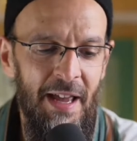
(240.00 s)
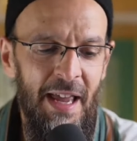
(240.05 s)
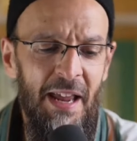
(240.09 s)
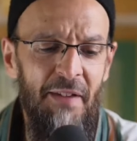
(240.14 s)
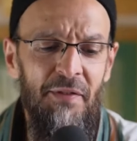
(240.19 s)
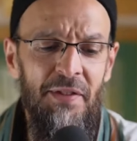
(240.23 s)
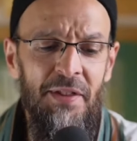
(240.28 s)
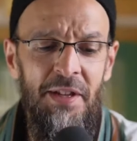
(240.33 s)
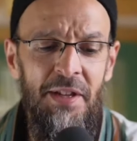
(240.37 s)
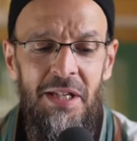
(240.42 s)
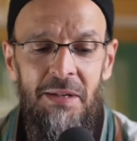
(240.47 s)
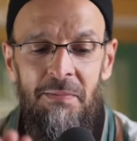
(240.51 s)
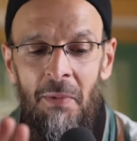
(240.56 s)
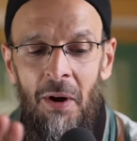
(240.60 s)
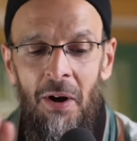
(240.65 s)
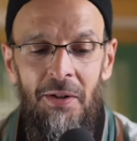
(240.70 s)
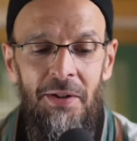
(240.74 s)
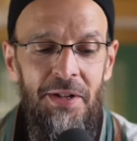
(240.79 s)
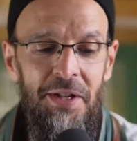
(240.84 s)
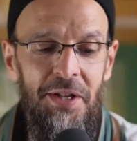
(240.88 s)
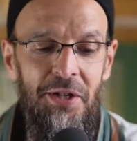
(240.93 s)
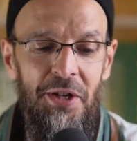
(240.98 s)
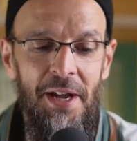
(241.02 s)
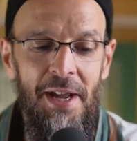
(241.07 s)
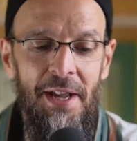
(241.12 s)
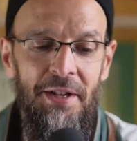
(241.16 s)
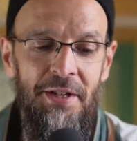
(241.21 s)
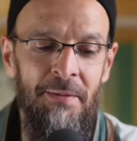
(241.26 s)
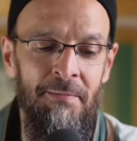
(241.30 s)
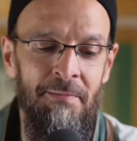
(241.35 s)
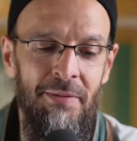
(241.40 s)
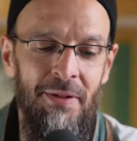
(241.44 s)
Even the smallest
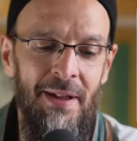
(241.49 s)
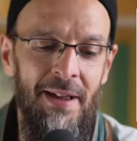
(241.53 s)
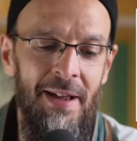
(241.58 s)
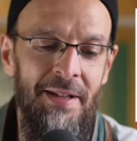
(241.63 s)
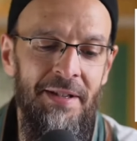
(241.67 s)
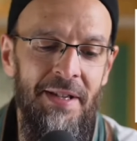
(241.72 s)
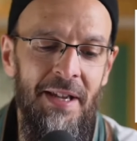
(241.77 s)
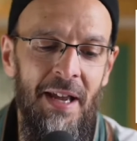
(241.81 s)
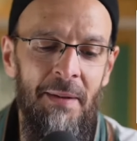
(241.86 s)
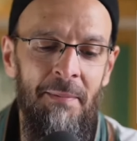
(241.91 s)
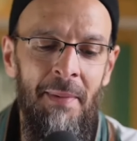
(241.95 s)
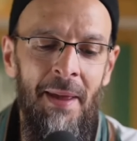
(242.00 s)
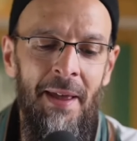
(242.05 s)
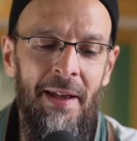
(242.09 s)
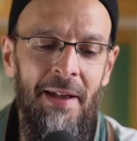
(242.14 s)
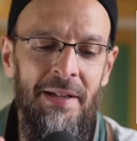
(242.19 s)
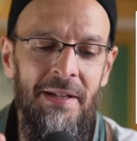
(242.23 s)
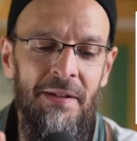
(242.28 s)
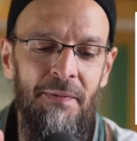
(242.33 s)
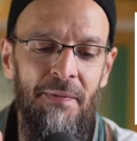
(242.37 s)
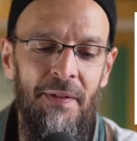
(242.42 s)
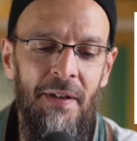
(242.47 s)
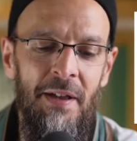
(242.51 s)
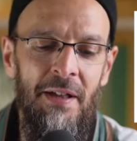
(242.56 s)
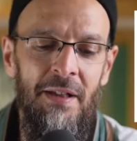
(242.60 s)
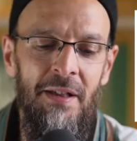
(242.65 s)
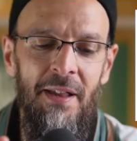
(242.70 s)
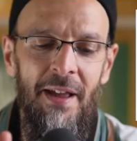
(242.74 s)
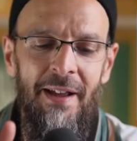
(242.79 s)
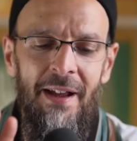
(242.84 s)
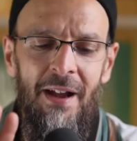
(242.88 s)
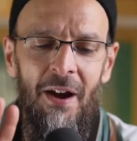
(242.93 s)
change in plans can make us feel
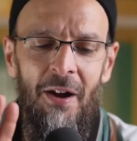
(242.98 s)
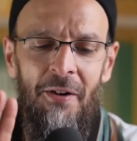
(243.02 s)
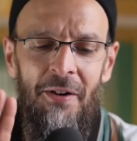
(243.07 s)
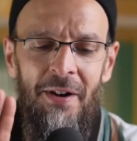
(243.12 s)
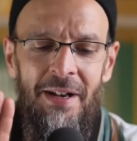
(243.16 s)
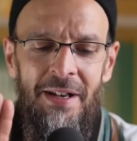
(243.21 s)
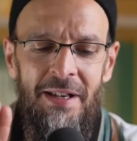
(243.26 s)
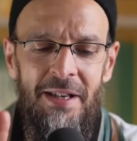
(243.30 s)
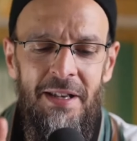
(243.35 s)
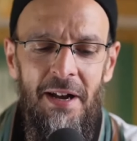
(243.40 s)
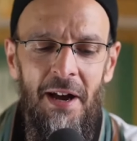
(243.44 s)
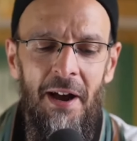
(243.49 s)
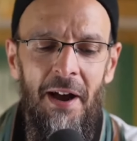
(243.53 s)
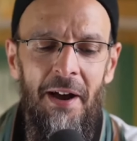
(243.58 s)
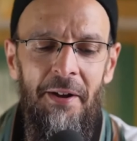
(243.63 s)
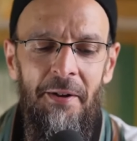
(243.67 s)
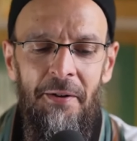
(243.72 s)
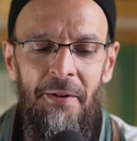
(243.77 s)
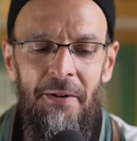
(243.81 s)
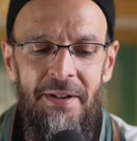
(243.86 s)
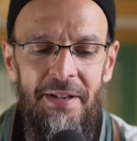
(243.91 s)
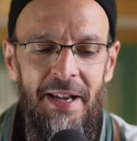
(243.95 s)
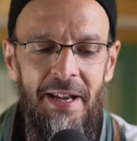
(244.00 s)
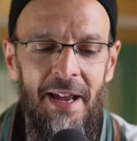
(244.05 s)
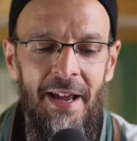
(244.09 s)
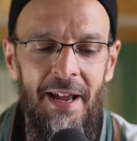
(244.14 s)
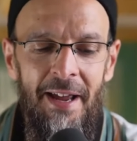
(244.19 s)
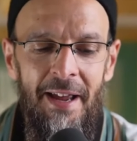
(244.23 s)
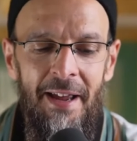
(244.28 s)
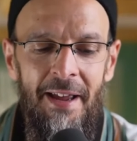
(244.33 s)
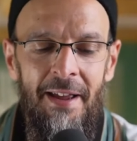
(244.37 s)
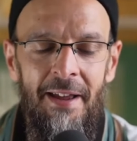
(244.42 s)
like our entire
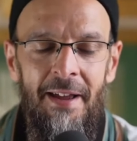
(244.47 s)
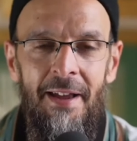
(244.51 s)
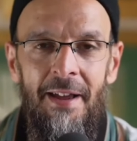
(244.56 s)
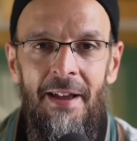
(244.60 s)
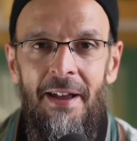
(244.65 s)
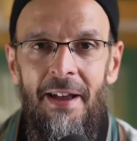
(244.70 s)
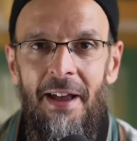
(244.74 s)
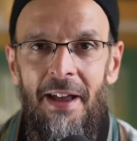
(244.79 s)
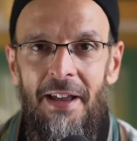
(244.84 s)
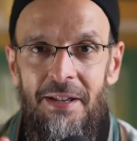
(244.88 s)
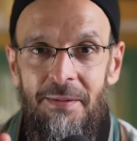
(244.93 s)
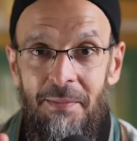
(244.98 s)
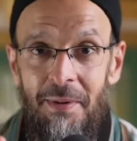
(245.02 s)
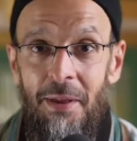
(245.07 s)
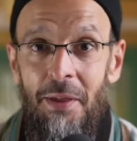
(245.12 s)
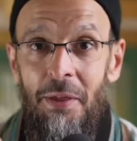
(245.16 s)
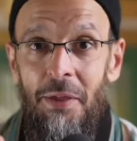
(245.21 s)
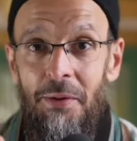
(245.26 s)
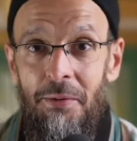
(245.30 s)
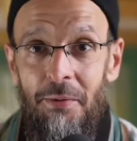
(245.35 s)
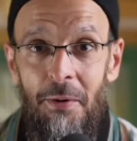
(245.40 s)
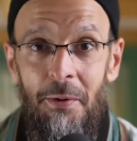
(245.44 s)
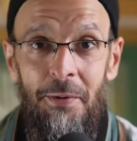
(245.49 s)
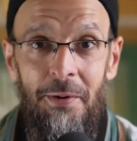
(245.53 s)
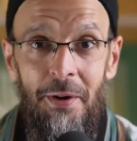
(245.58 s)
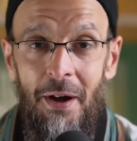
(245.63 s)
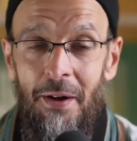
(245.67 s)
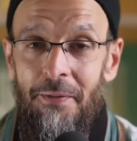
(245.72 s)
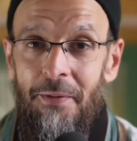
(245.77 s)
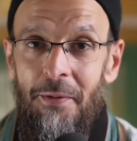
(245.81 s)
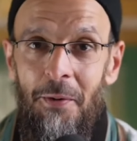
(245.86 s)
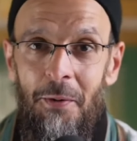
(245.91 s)
day has been thrown
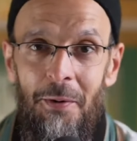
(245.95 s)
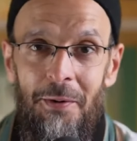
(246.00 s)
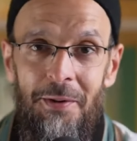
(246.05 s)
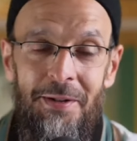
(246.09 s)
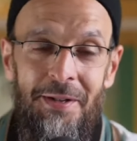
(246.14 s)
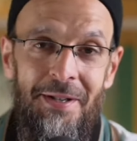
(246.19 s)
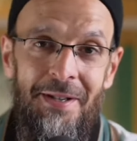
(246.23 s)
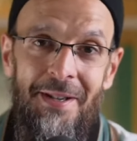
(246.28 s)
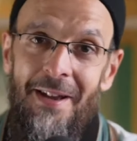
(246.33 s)
off course.